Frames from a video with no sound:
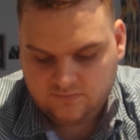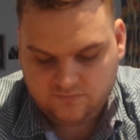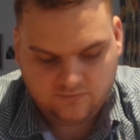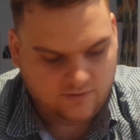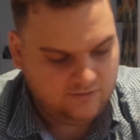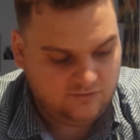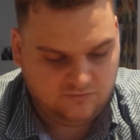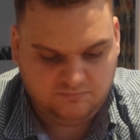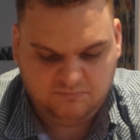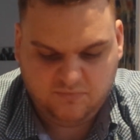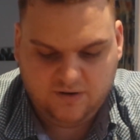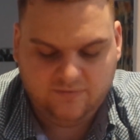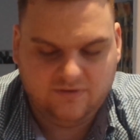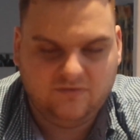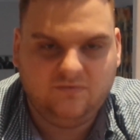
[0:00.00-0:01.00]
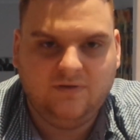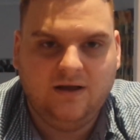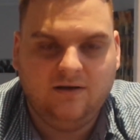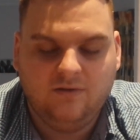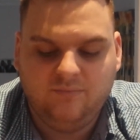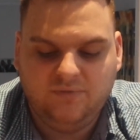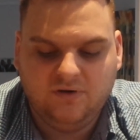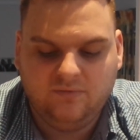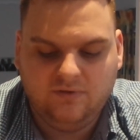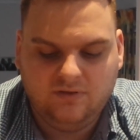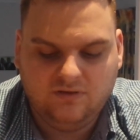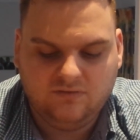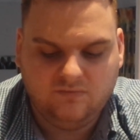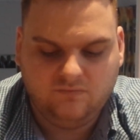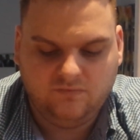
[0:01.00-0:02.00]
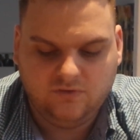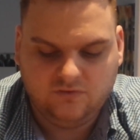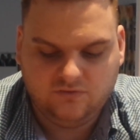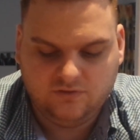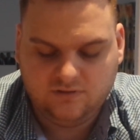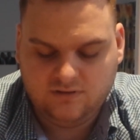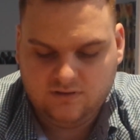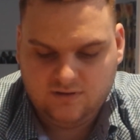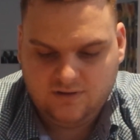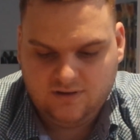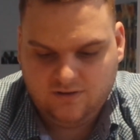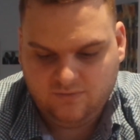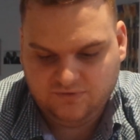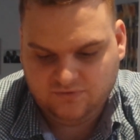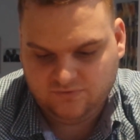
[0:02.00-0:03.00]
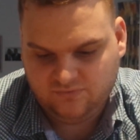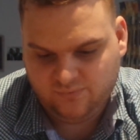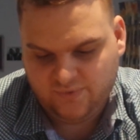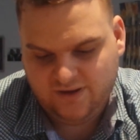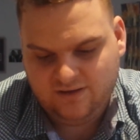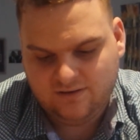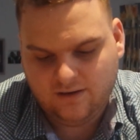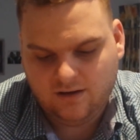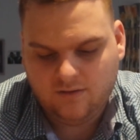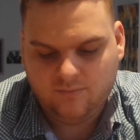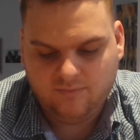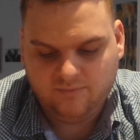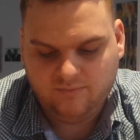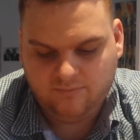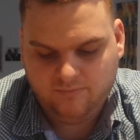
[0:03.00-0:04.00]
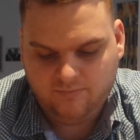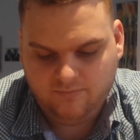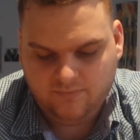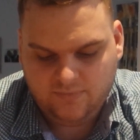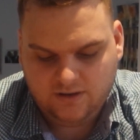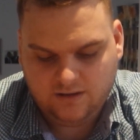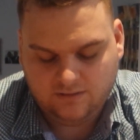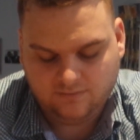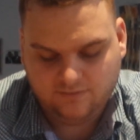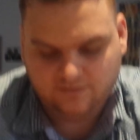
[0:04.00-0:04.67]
So I just went with the standard build with Instant Fusion, which was weaker in